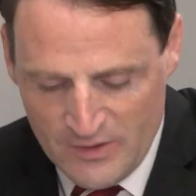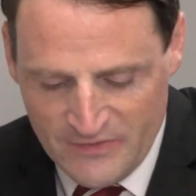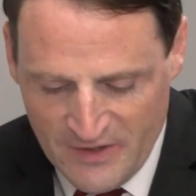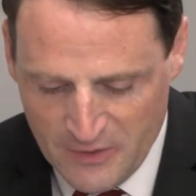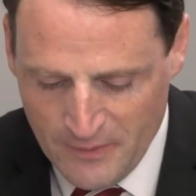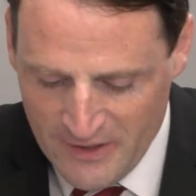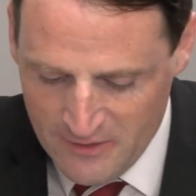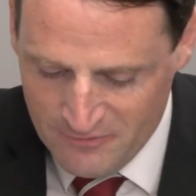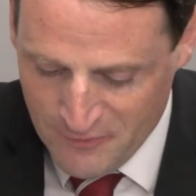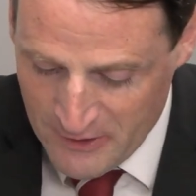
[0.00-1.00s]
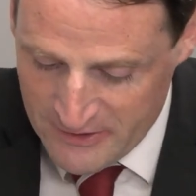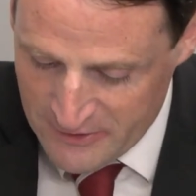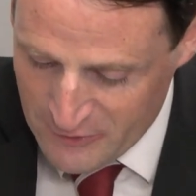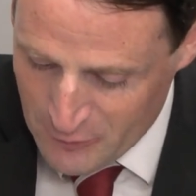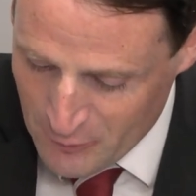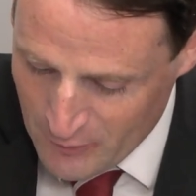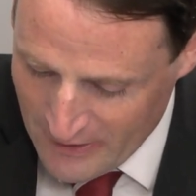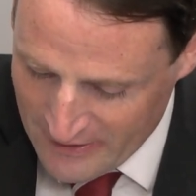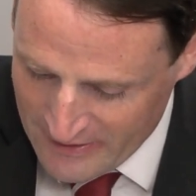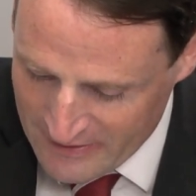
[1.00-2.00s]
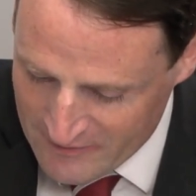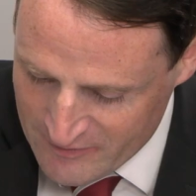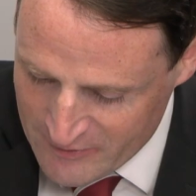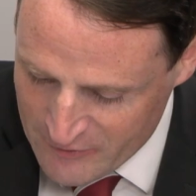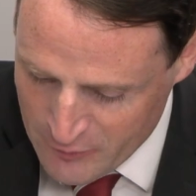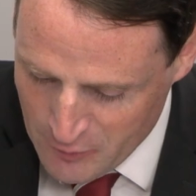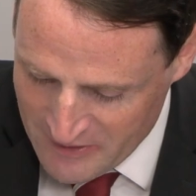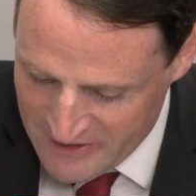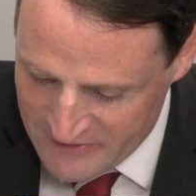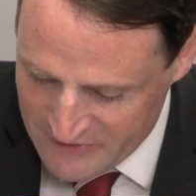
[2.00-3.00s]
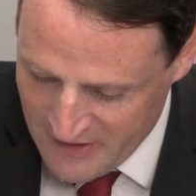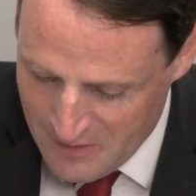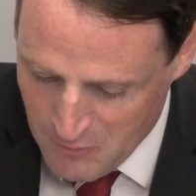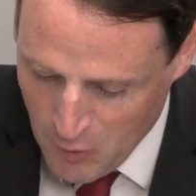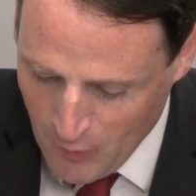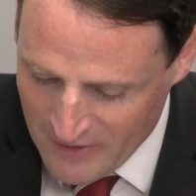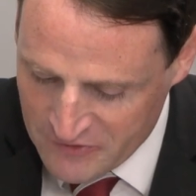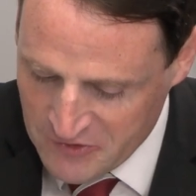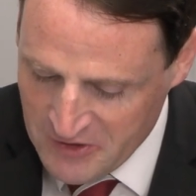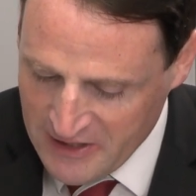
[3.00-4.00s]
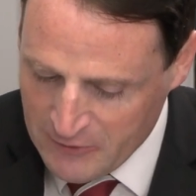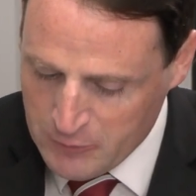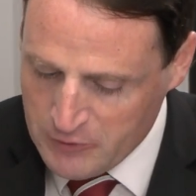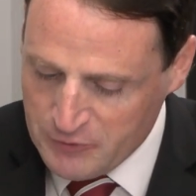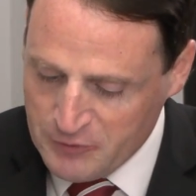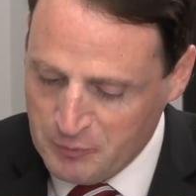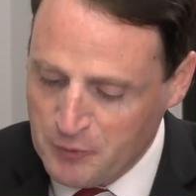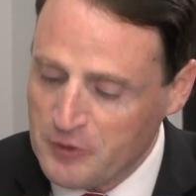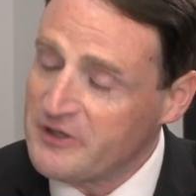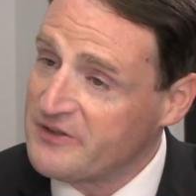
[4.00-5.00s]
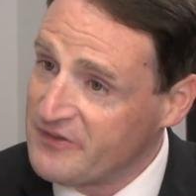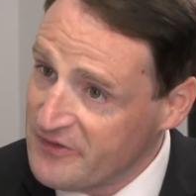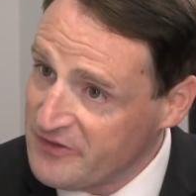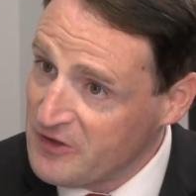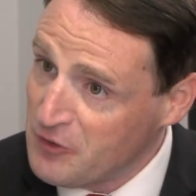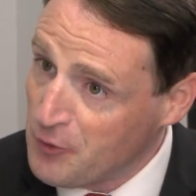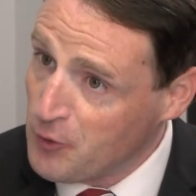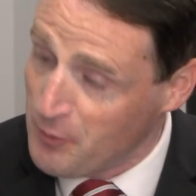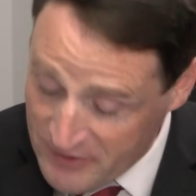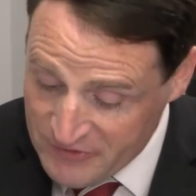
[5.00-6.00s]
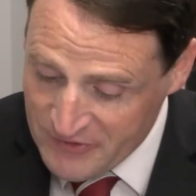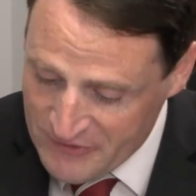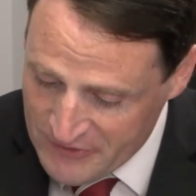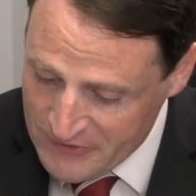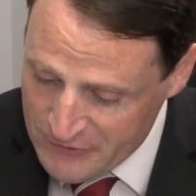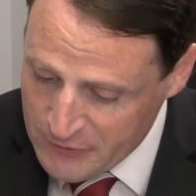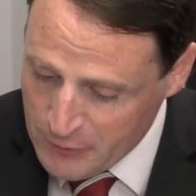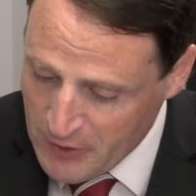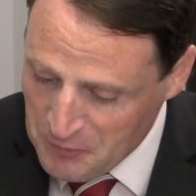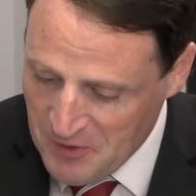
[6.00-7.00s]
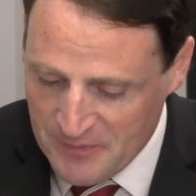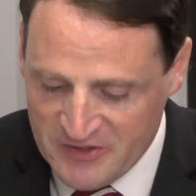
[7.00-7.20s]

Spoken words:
right, thank you, May. Fred, you have 2 minutes. Same question. How will you support existing local businesses to help them